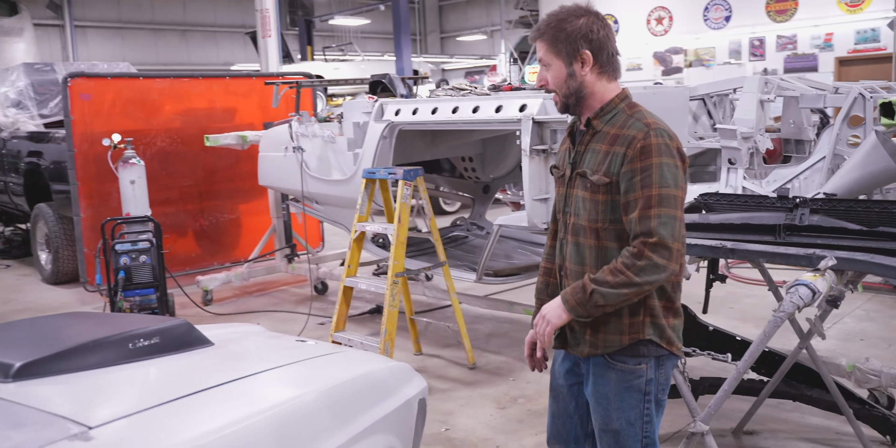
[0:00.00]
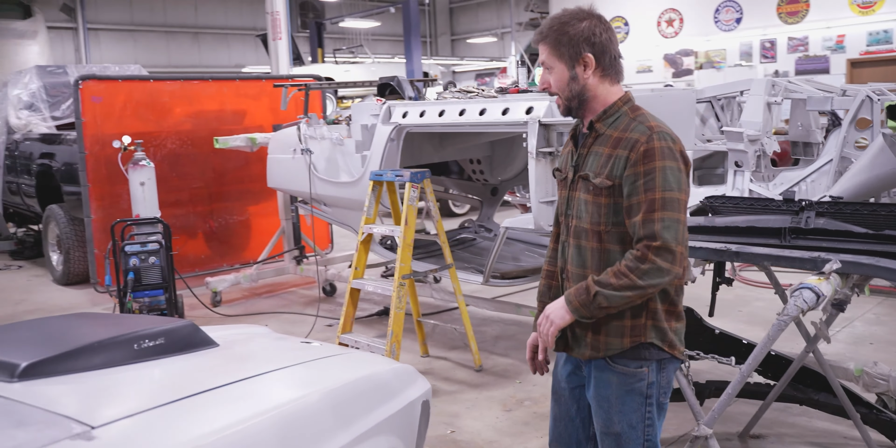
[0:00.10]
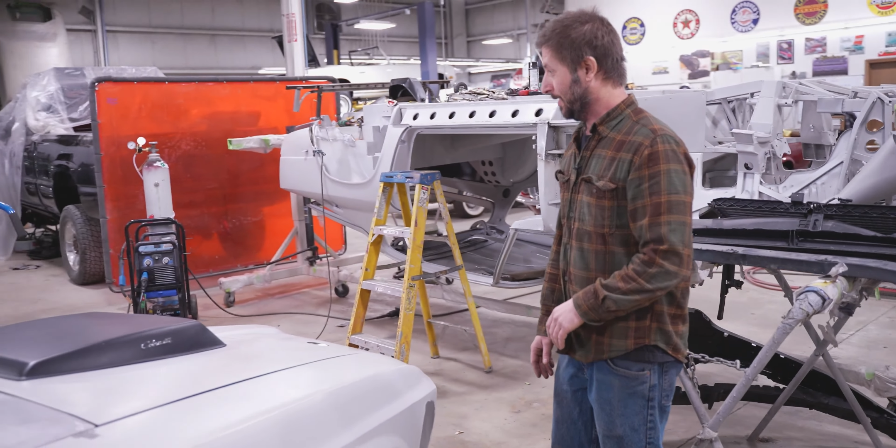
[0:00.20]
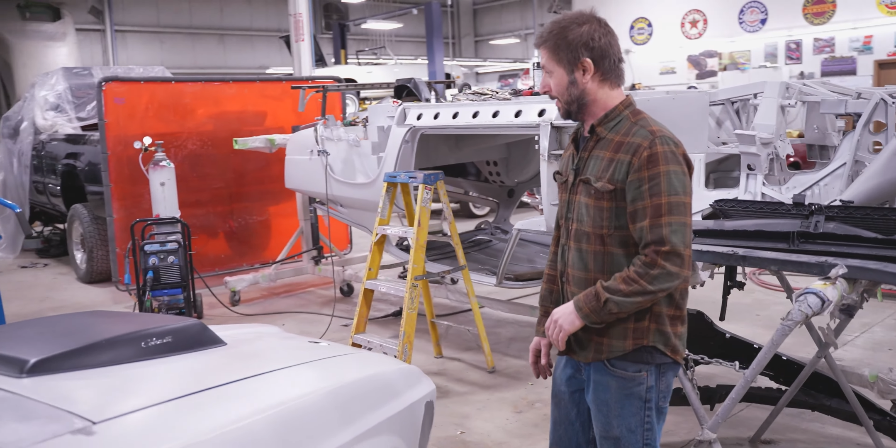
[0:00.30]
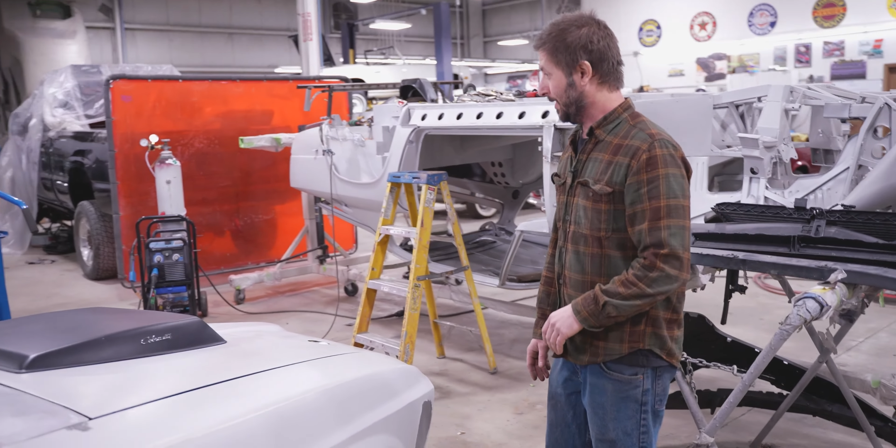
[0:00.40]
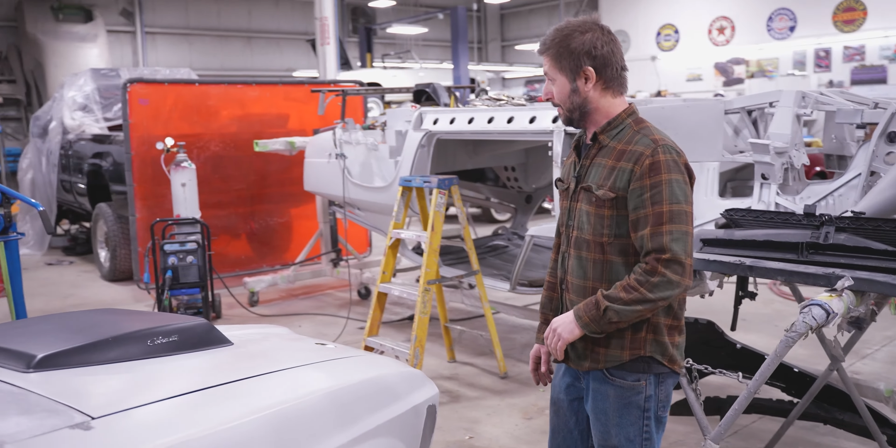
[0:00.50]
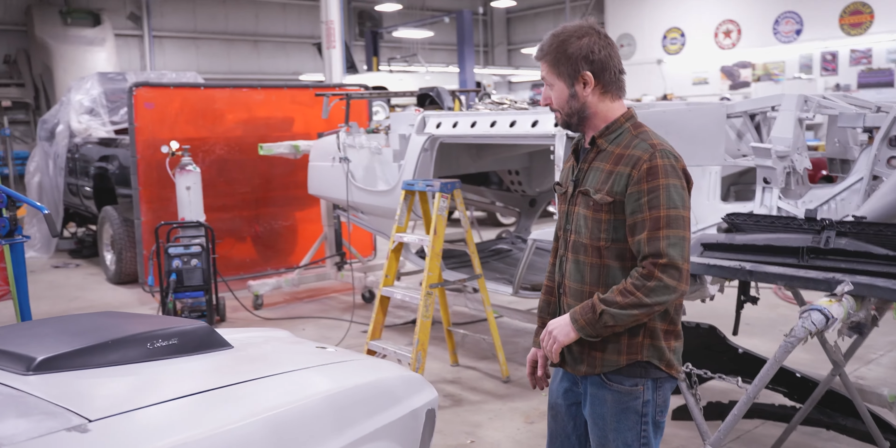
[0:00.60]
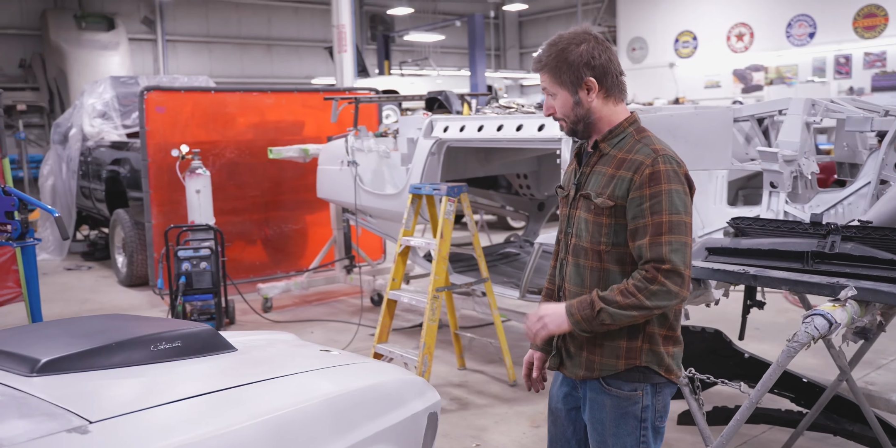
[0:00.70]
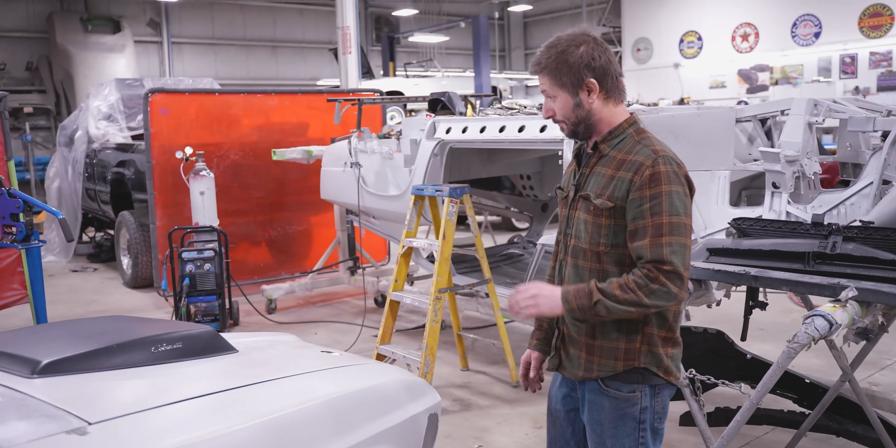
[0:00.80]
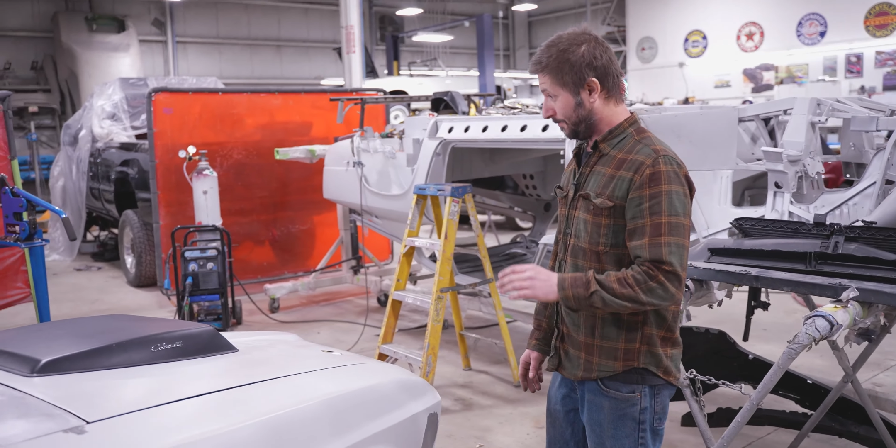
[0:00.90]
And
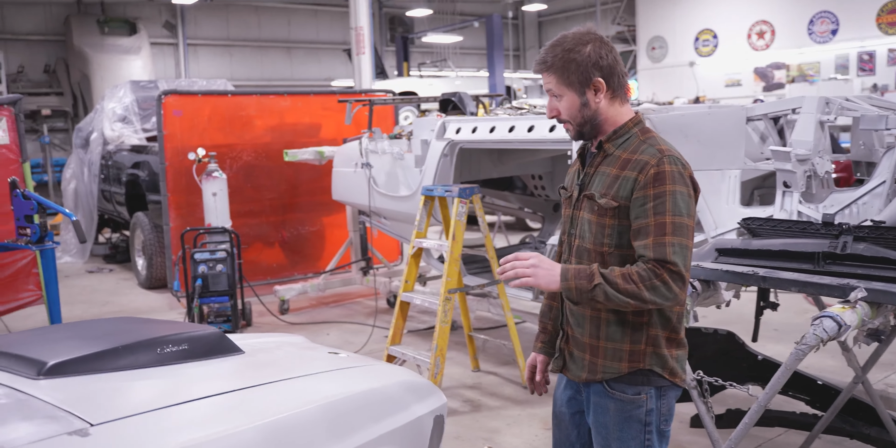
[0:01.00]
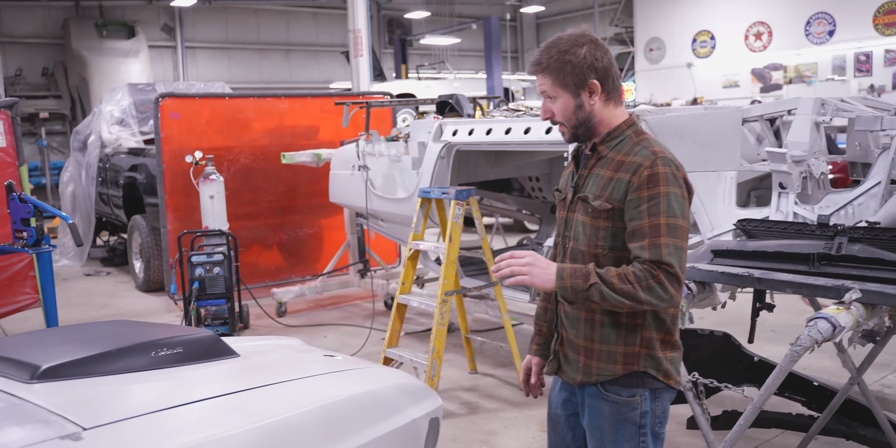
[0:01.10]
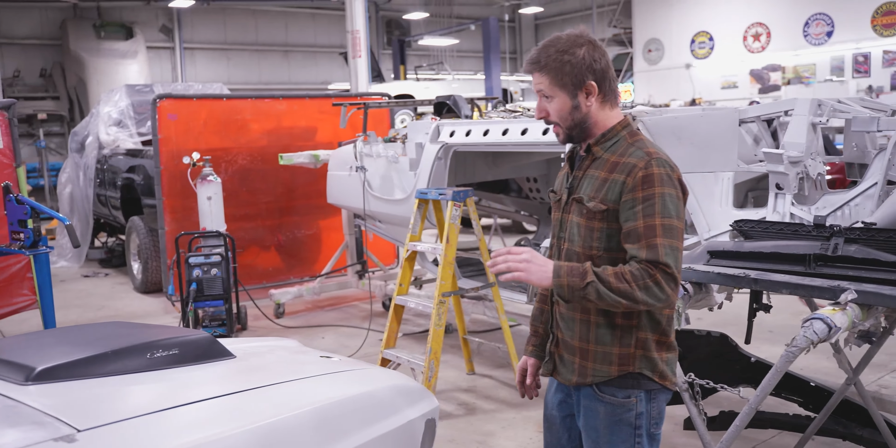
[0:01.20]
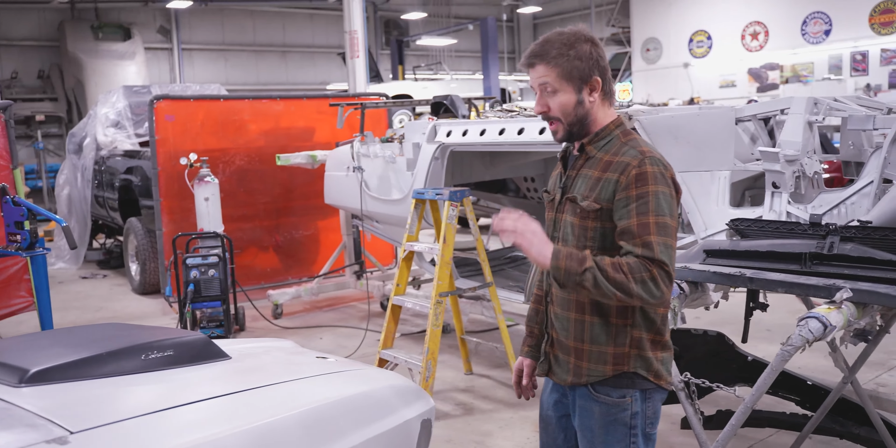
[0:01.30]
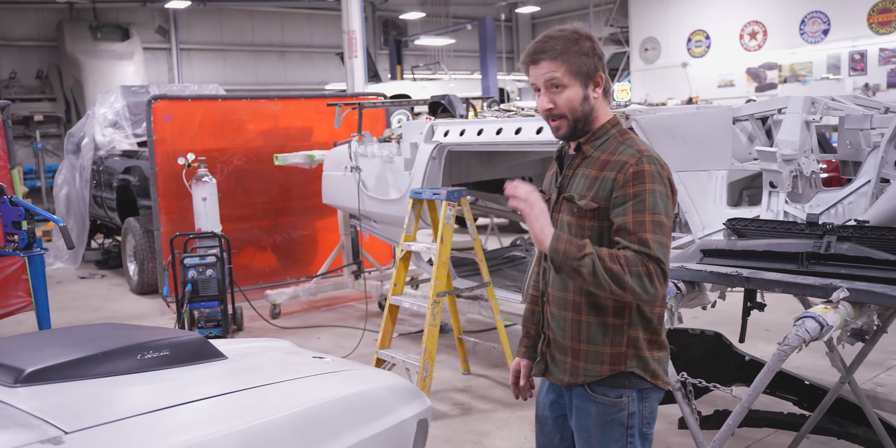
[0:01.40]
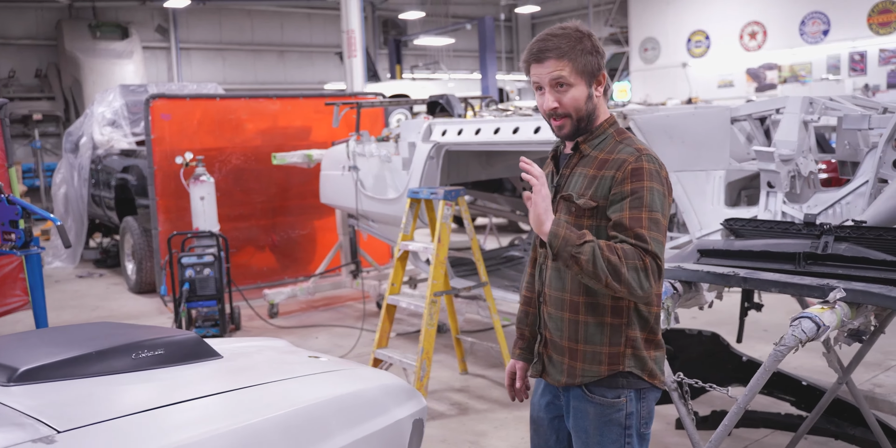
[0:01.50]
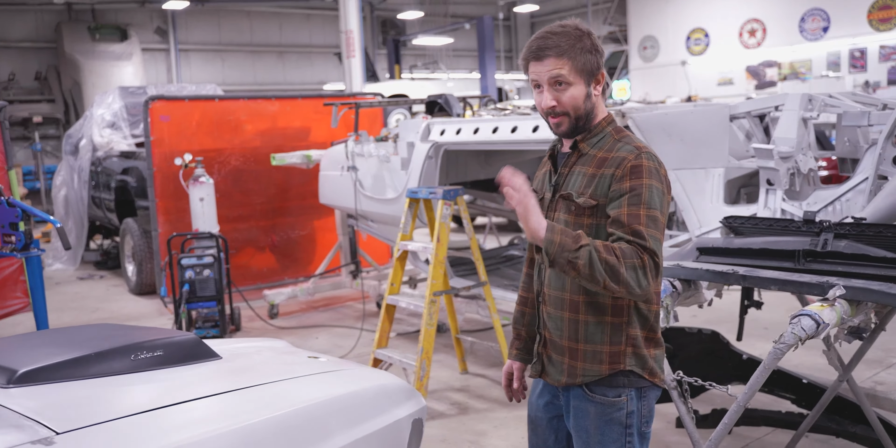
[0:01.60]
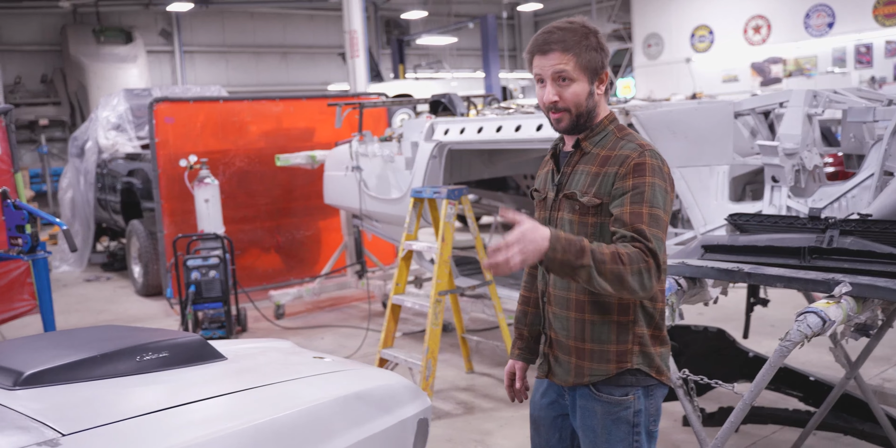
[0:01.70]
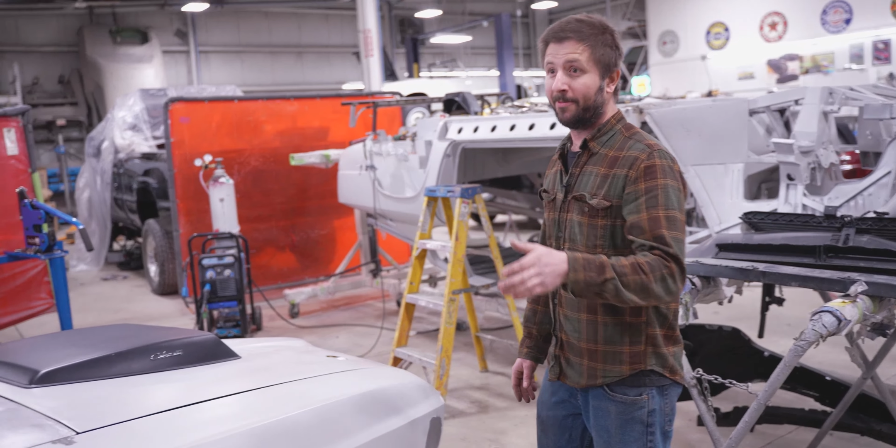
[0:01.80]
then to